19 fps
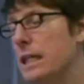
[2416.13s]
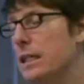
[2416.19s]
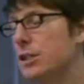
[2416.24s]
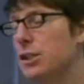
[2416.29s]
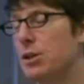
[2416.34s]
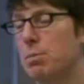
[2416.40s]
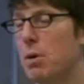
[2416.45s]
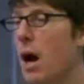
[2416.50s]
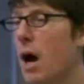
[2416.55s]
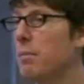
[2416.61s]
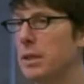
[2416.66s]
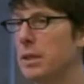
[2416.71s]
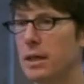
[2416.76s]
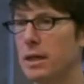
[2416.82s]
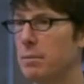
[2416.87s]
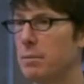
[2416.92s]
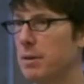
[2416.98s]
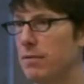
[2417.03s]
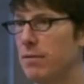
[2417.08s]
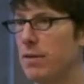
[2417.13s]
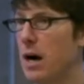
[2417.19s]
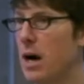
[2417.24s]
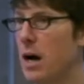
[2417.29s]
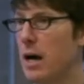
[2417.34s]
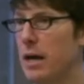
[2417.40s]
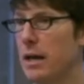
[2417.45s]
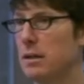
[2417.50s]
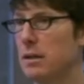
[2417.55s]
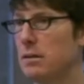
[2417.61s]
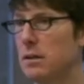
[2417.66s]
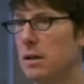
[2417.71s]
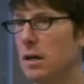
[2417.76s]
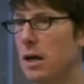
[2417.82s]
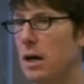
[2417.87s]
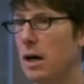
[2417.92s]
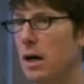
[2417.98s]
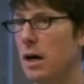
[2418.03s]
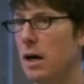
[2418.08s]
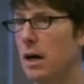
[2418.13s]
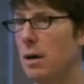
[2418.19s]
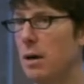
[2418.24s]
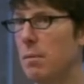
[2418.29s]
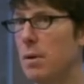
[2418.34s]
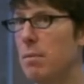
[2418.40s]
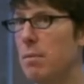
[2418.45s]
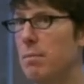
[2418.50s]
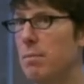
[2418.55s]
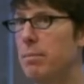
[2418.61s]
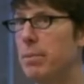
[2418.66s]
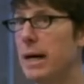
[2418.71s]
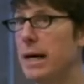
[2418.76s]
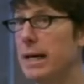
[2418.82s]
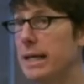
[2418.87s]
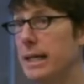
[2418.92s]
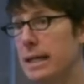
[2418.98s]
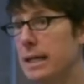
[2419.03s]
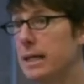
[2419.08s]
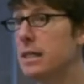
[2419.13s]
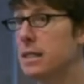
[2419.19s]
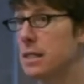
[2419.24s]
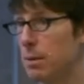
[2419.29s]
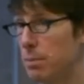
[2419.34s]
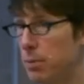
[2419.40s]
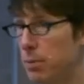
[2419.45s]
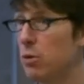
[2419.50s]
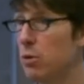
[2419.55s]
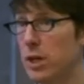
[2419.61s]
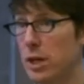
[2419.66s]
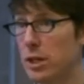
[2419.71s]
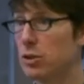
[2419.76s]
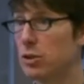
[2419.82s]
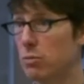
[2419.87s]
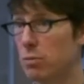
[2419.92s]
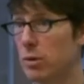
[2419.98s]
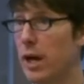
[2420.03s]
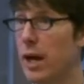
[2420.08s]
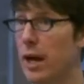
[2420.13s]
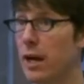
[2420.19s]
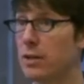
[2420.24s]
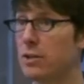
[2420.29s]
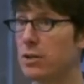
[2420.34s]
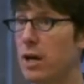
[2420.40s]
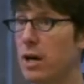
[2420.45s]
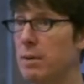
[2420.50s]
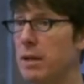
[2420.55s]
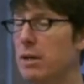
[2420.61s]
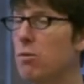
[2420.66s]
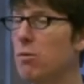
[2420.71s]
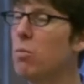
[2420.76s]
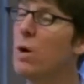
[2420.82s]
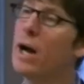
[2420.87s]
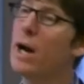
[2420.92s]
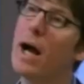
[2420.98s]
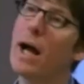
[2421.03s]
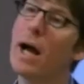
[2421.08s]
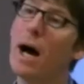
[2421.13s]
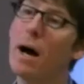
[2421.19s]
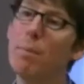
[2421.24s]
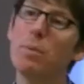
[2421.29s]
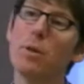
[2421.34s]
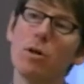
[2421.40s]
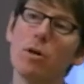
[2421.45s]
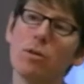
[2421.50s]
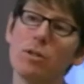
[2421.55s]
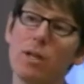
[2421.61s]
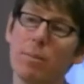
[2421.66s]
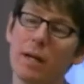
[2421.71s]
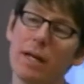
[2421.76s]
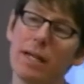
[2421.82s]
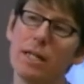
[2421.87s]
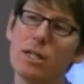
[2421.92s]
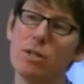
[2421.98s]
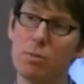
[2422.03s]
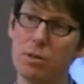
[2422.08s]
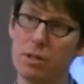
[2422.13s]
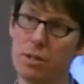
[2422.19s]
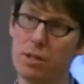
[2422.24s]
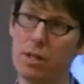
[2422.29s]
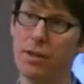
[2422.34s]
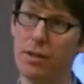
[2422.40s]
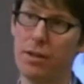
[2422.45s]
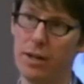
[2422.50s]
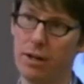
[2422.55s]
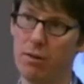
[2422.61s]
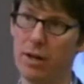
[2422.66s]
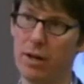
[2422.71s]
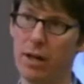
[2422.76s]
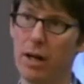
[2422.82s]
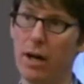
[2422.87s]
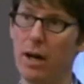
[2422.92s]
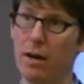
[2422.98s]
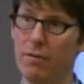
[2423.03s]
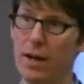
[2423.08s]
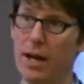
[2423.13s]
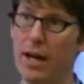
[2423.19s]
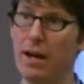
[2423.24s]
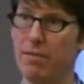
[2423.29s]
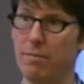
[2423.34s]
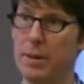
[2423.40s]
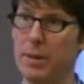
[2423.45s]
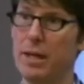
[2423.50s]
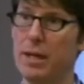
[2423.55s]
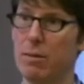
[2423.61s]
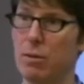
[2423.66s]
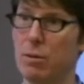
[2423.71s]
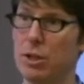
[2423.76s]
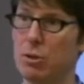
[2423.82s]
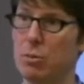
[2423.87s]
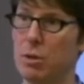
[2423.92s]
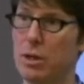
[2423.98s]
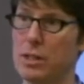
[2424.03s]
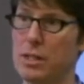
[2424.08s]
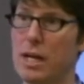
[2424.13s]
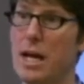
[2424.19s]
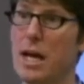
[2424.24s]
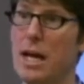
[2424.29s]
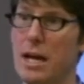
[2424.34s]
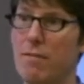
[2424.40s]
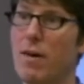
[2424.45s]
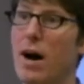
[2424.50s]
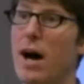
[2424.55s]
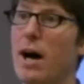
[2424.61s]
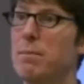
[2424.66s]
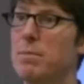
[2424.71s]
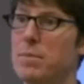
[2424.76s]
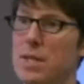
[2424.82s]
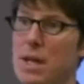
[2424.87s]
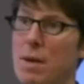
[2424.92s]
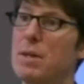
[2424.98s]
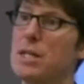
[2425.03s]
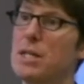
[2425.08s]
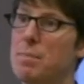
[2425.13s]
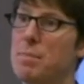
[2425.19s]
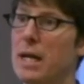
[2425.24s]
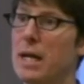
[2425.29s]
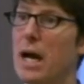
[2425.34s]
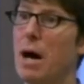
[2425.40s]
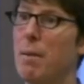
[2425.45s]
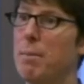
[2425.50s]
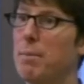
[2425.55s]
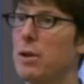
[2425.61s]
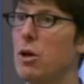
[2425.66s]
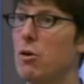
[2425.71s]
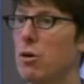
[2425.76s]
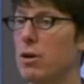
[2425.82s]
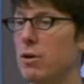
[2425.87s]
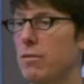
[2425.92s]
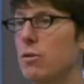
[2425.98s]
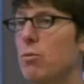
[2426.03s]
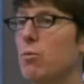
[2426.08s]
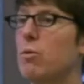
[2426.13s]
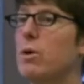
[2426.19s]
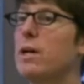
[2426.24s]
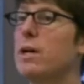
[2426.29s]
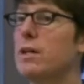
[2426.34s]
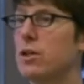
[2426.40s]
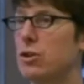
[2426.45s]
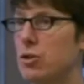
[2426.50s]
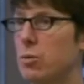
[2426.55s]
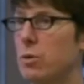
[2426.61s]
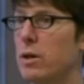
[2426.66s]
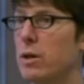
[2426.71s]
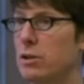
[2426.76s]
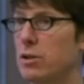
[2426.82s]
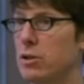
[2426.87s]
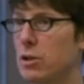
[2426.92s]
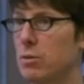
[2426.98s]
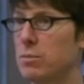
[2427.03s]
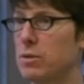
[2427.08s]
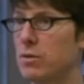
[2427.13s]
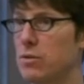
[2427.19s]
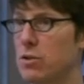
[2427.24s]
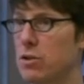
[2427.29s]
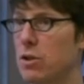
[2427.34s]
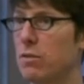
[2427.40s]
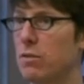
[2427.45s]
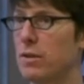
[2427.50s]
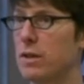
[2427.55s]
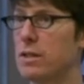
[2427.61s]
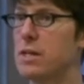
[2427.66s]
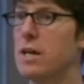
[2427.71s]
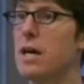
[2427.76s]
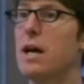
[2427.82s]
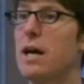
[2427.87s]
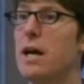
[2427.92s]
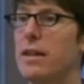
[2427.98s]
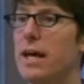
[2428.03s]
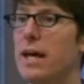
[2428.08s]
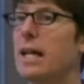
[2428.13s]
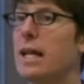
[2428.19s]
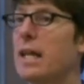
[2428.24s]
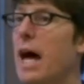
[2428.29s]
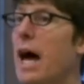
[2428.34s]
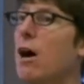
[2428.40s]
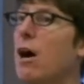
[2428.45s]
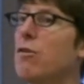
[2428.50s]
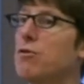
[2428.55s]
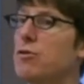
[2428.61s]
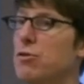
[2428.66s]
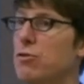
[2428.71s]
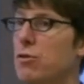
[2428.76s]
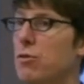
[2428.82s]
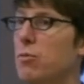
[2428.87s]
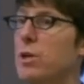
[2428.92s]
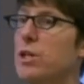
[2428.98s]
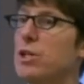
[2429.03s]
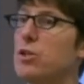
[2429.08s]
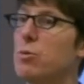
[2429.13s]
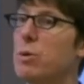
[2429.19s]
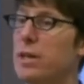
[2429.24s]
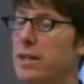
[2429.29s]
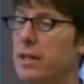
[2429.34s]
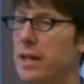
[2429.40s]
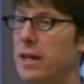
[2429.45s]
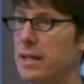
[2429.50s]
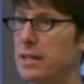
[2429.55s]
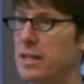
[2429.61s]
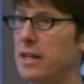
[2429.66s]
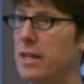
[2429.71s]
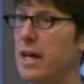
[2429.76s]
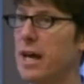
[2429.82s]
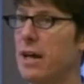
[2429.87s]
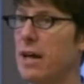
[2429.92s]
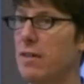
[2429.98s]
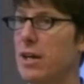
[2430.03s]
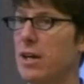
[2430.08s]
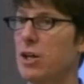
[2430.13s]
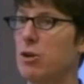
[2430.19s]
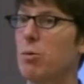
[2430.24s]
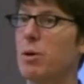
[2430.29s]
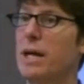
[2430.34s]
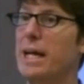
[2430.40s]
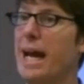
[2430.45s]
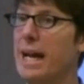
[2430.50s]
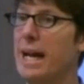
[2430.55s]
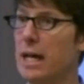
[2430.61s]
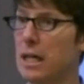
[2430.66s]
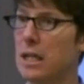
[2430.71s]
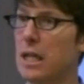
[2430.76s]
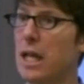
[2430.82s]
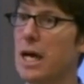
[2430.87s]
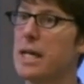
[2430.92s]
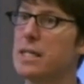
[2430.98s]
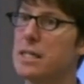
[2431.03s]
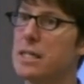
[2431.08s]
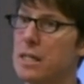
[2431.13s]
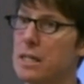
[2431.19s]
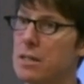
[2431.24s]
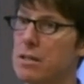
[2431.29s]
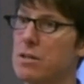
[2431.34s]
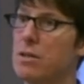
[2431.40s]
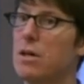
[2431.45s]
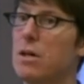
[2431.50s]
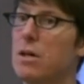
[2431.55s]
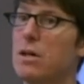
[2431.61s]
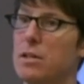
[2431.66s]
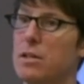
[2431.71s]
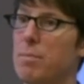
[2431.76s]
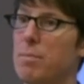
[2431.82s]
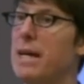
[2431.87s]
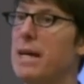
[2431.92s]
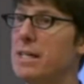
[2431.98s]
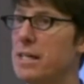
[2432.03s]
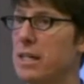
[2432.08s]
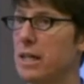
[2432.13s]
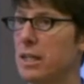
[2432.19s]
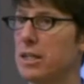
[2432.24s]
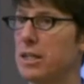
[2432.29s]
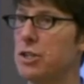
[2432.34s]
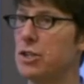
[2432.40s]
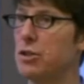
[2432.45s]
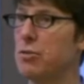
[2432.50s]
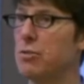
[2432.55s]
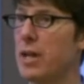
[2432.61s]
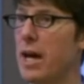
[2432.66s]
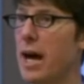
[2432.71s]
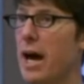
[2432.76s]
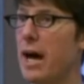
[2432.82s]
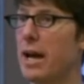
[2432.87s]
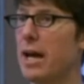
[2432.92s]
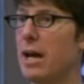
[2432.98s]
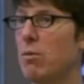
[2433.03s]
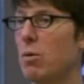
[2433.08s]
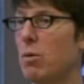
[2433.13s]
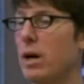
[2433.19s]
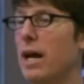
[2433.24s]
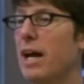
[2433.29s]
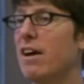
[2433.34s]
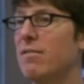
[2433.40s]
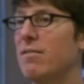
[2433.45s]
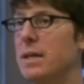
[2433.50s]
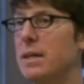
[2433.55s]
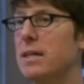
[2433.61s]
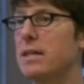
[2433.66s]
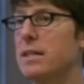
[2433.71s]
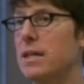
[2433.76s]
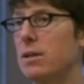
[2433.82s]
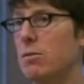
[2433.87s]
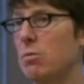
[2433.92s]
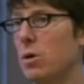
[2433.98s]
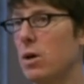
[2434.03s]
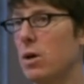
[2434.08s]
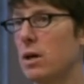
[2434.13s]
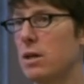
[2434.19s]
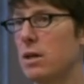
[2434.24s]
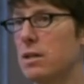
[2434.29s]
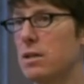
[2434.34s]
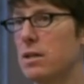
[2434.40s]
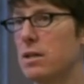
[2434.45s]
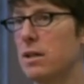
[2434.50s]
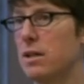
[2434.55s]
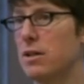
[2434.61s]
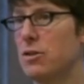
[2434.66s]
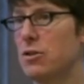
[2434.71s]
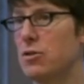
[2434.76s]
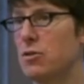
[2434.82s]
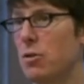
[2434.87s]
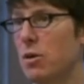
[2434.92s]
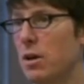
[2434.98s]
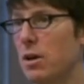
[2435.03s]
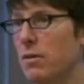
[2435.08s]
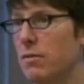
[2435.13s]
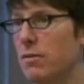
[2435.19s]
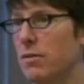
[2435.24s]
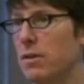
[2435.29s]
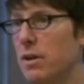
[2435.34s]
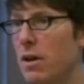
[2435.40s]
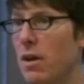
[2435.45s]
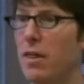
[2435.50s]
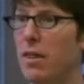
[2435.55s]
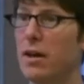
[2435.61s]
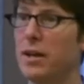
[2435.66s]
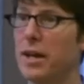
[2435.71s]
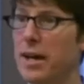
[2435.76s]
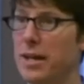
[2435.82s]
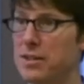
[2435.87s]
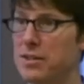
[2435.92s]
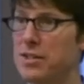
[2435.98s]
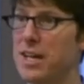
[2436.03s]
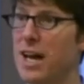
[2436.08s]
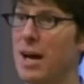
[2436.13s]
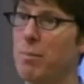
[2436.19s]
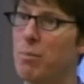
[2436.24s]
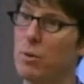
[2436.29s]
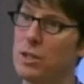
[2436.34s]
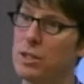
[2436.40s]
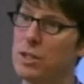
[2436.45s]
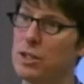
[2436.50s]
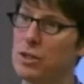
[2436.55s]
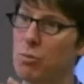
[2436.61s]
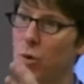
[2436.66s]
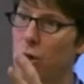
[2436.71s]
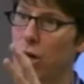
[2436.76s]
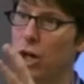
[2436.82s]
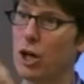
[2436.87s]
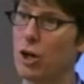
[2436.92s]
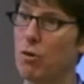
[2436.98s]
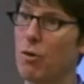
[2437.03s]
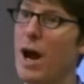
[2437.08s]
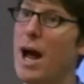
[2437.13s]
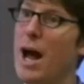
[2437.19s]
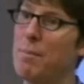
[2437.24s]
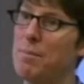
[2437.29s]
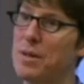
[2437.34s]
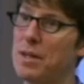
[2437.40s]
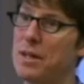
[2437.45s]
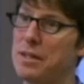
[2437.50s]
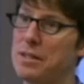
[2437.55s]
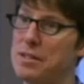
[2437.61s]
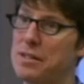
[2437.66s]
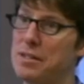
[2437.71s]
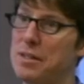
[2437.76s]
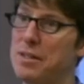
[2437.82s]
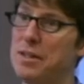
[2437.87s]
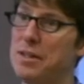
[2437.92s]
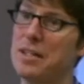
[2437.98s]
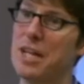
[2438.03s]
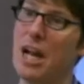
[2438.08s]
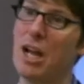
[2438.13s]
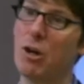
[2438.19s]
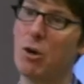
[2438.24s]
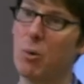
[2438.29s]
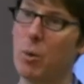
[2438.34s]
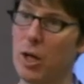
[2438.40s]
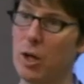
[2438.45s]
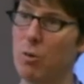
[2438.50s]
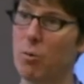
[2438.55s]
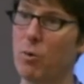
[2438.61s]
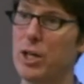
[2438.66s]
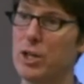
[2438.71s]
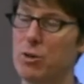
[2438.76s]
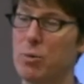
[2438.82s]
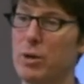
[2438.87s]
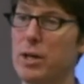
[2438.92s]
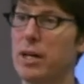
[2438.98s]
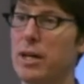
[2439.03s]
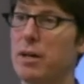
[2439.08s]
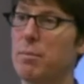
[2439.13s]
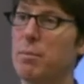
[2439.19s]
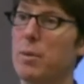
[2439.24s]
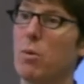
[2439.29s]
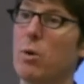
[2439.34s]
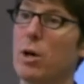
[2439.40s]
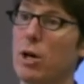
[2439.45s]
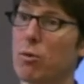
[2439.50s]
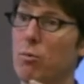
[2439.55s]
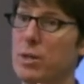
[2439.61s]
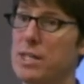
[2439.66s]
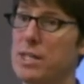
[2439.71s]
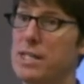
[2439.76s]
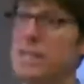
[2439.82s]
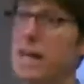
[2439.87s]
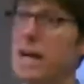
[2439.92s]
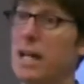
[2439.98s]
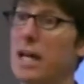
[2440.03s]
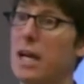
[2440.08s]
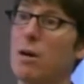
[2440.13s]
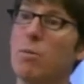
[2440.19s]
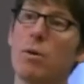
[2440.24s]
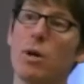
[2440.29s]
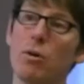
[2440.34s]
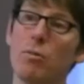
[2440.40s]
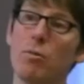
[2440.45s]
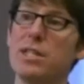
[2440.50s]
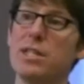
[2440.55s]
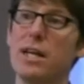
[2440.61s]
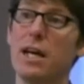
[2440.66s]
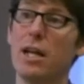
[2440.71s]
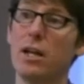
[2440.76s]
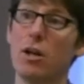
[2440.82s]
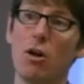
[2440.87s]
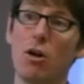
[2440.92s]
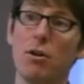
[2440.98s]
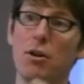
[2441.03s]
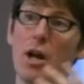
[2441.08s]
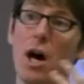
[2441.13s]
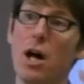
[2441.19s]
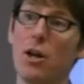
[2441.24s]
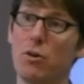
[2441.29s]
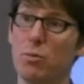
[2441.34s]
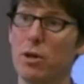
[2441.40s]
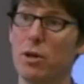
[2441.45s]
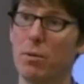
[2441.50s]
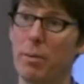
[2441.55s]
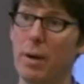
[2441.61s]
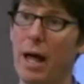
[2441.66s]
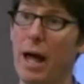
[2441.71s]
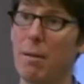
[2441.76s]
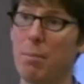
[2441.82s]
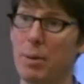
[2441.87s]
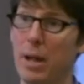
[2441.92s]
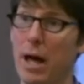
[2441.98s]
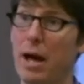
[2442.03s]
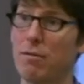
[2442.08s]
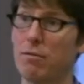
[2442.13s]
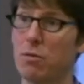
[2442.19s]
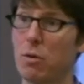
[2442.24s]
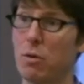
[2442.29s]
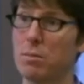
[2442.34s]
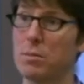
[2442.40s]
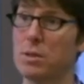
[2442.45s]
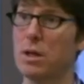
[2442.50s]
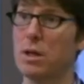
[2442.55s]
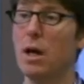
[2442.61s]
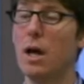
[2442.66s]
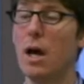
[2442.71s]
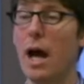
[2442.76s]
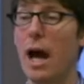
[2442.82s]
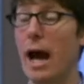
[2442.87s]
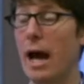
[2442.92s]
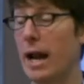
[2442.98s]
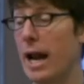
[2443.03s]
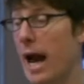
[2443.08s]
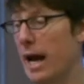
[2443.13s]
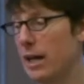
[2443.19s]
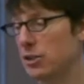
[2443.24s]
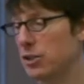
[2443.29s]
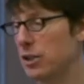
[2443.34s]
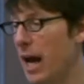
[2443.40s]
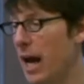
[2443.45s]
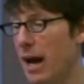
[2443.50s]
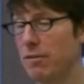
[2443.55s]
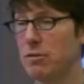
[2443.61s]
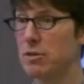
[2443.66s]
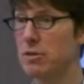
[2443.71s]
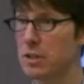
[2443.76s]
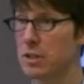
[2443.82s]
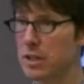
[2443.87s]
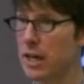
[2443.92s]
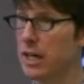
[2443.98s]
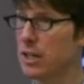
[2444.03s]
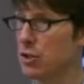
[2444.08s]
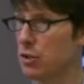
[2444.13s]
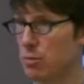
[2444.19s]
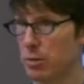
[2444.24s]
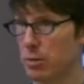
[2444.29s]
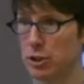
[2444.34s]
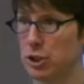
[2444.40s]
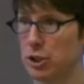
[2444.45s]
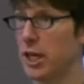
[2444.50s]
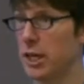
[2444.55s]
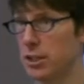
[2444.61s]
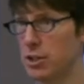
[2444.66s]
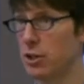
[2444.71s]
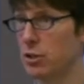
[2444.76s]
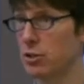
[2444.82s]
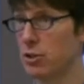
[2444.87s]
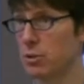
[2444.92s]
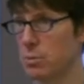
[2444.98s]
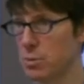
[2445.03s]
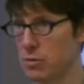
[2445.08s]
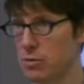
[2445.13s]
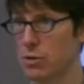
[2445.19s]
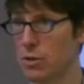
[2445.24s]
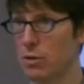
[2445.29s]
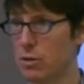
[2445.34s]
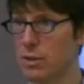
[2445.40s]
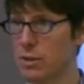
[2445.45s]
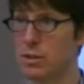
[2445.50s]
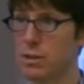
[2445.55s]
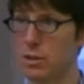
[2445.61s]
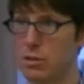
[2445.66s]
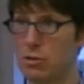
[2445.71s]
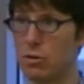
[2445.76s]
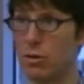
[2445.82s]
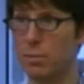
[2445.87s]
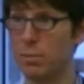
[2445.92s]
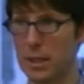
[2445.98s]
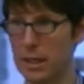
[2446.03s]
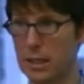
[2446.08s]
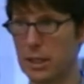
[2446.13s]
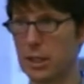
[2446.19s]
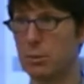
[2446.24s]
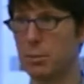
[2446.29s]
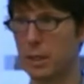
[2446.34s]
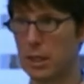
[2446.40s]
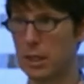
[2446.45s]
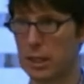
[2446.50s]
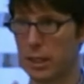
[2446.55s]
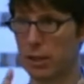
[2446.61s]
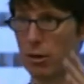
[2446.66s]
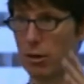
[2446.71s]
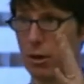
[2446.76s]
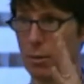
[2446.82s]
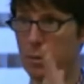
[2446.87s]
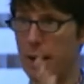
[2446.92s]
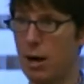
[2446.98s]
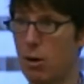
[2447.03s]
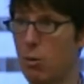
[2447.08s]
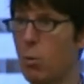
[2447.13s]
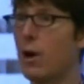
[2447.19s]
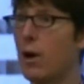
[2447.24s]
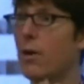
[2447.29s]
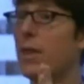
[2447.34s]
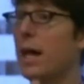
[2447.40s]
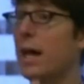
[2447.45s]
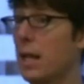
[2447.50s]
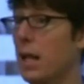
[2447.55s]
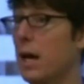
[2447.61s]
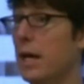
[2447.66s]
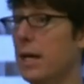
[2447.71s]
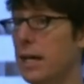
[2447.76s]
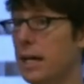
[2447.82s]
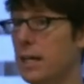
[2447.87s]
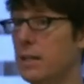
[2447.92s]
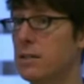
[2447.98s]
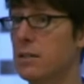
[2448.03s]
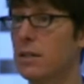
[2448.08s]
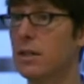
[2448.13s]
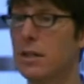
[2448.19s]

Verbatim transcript: you're probably going to be fine. Um, but it is a potential risk. I mean, when I upload something, and this was the theory of AFP, which was if I'm something's being uploaded, if you read the Twitter terms of service, they allowed you to retweet things, and, and that you were getting a license to basically do that. And what AFP did was sort of the next step, which is we're going to grab this not only are we going to retweet it, but we're going to resell it, and we're going to resell it on non-Twitter platforms. And actually, after this case, Twitter changed their terms of service to sort of be a little bit clearer about where that line is.